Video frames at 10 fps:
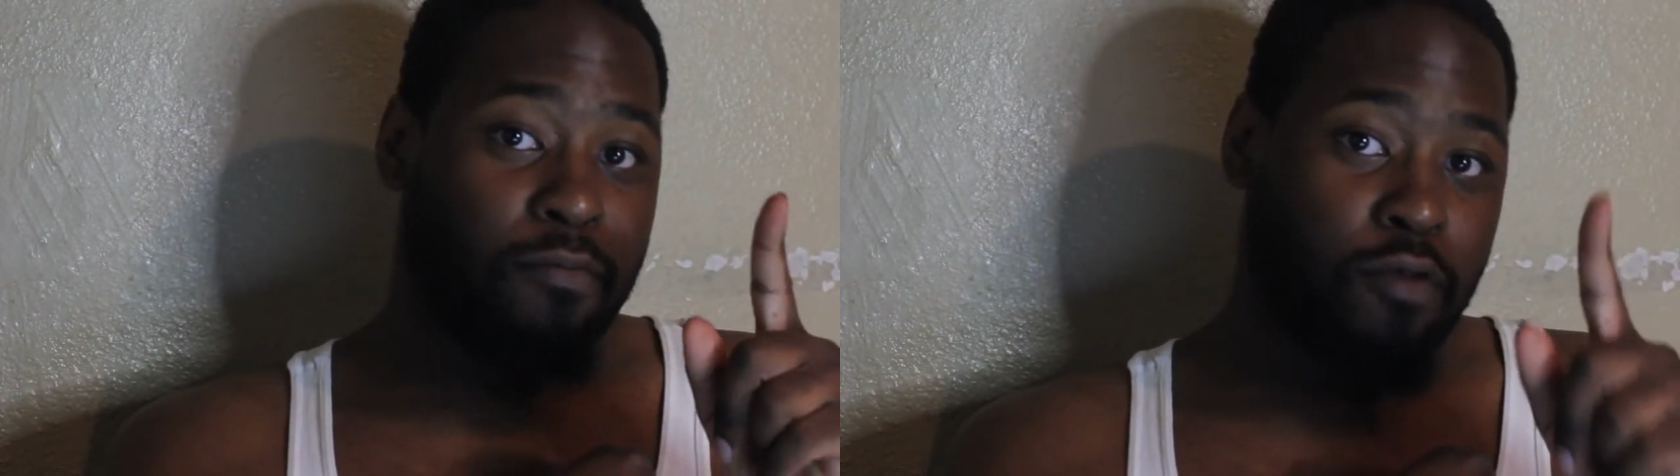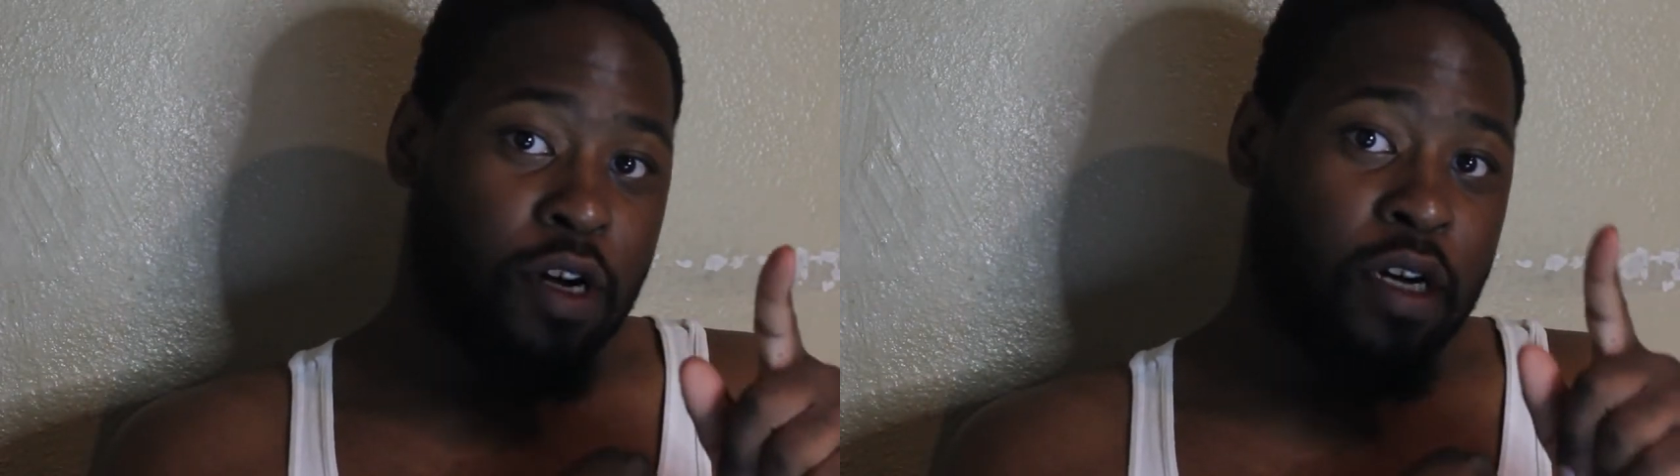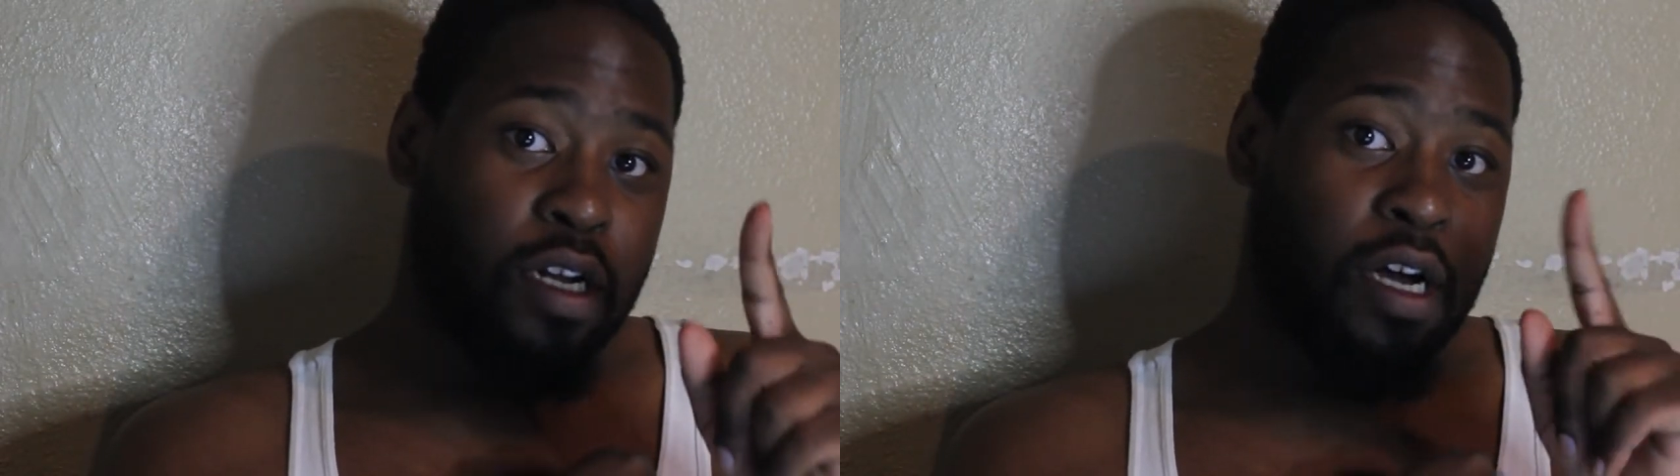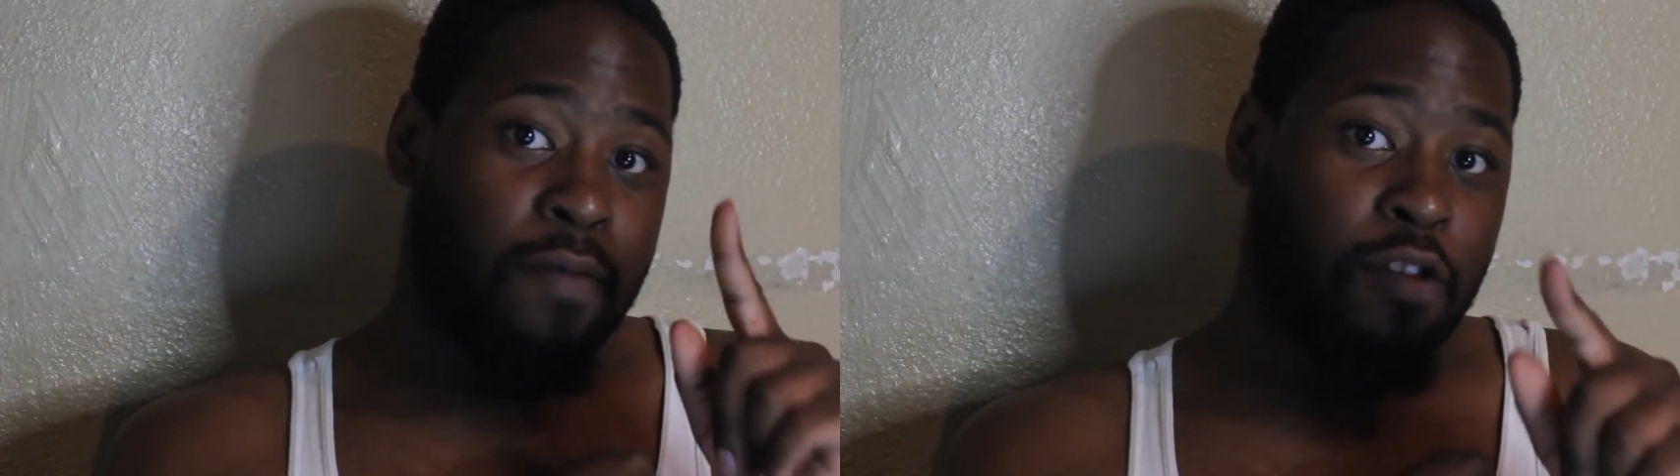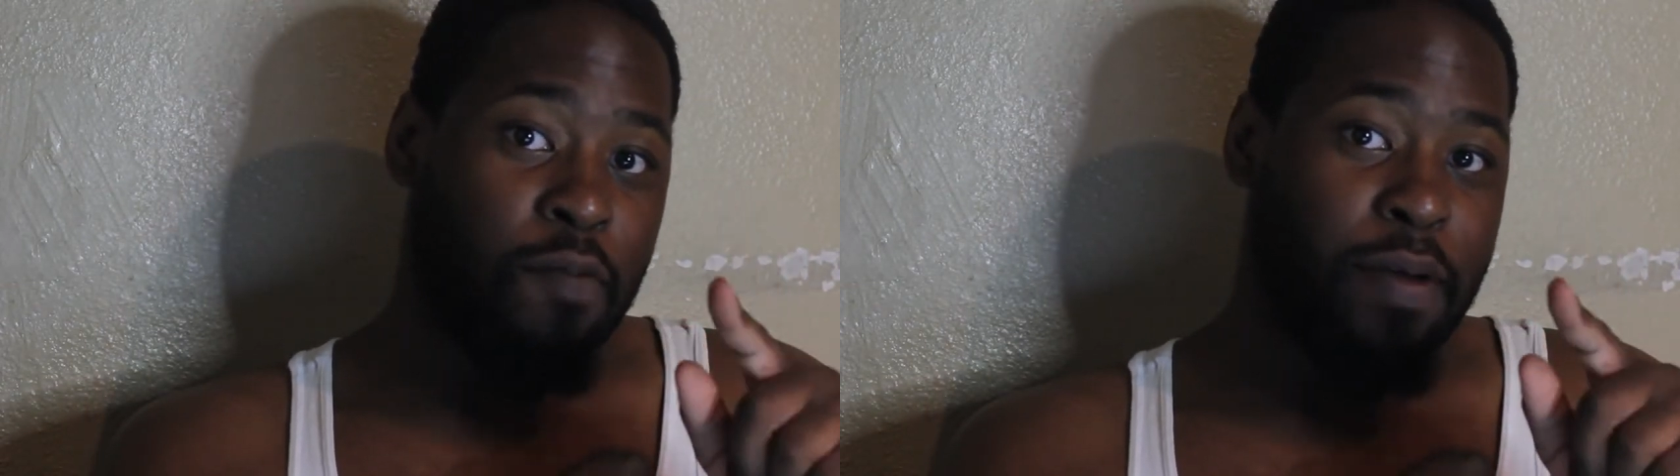one
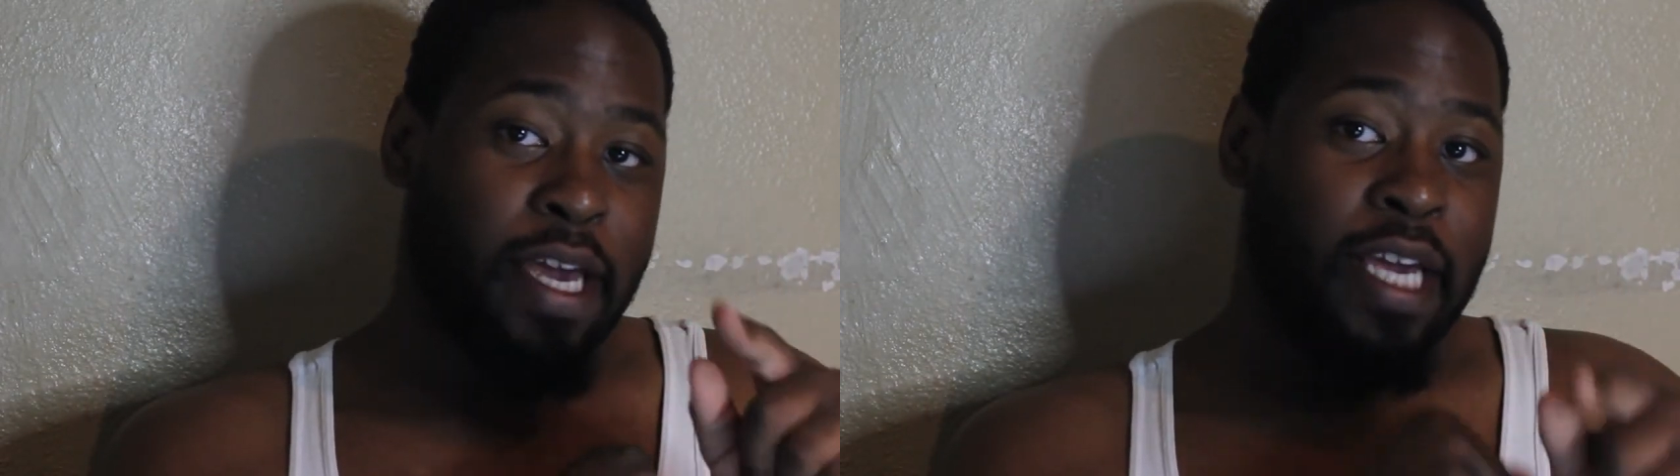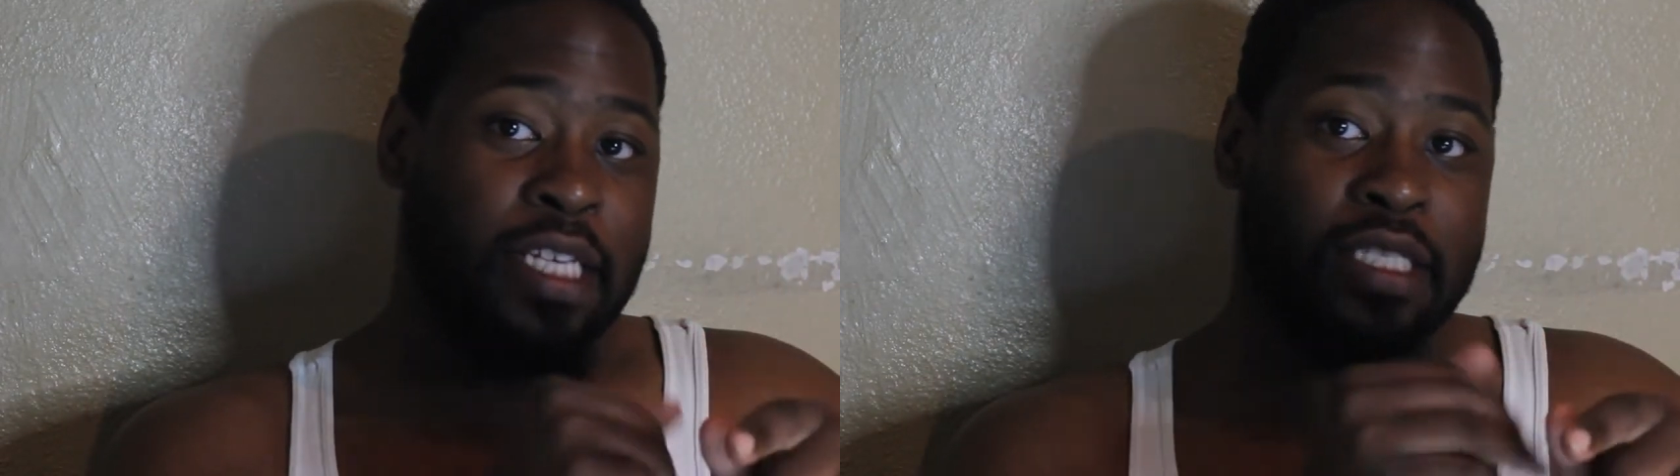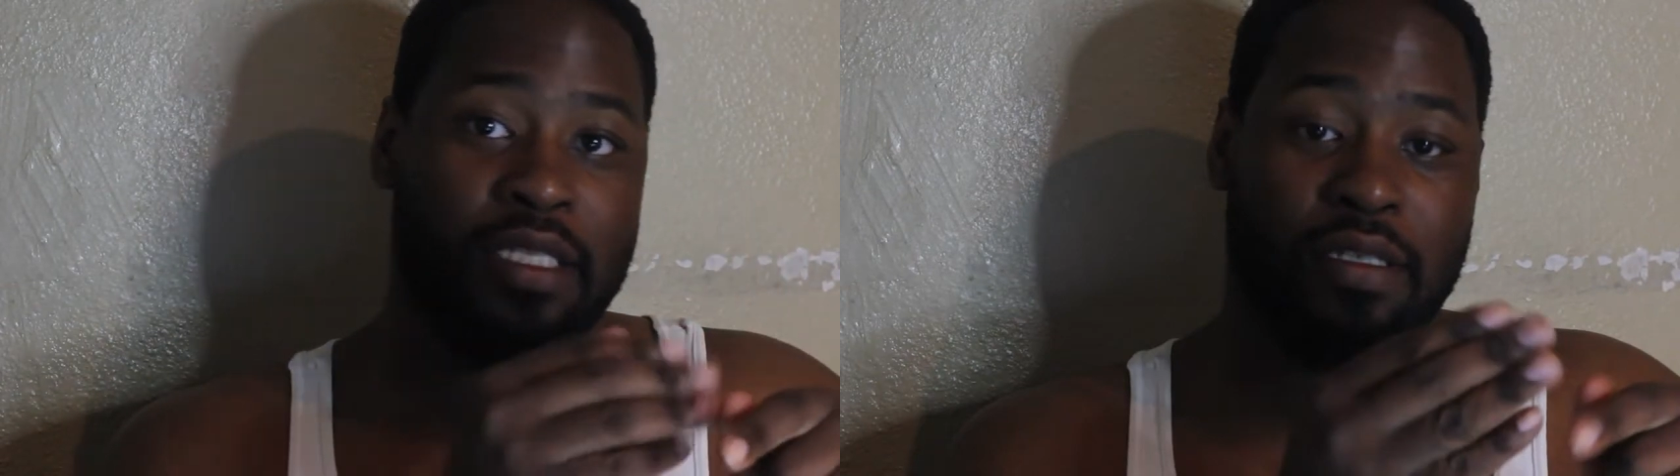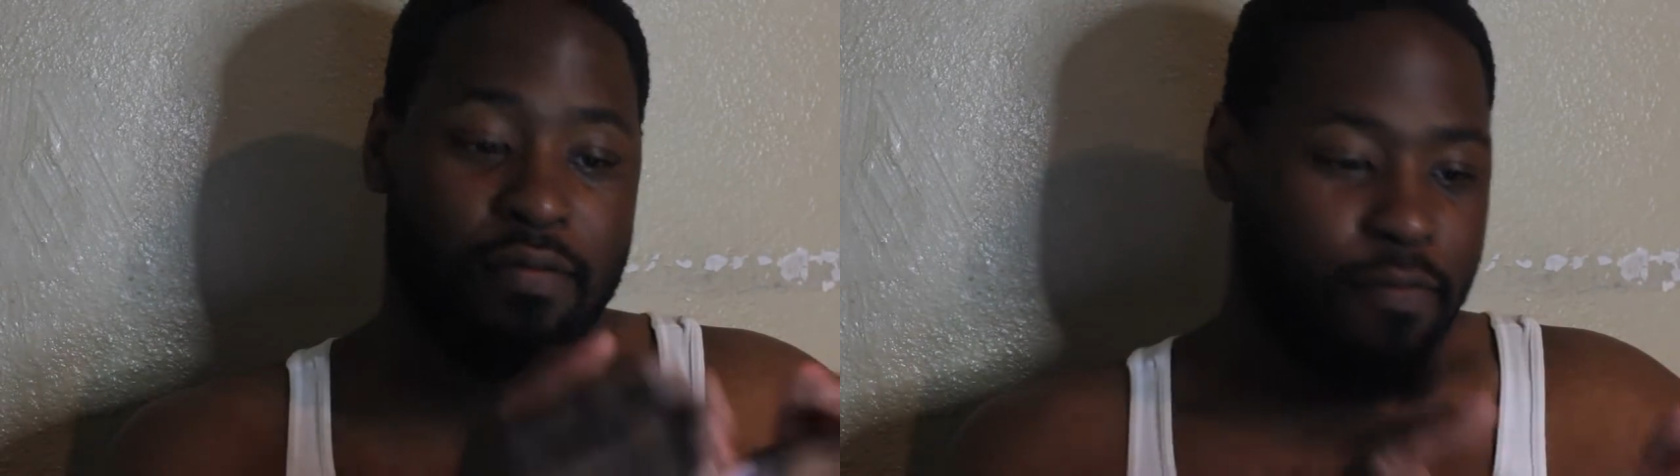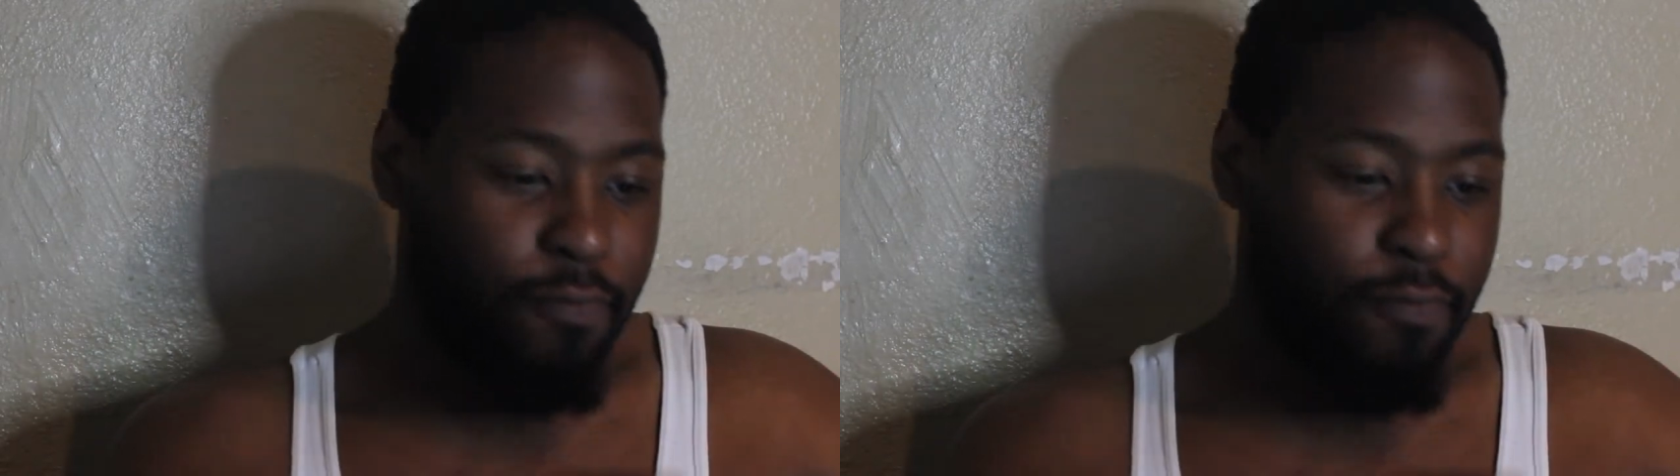of Lupe's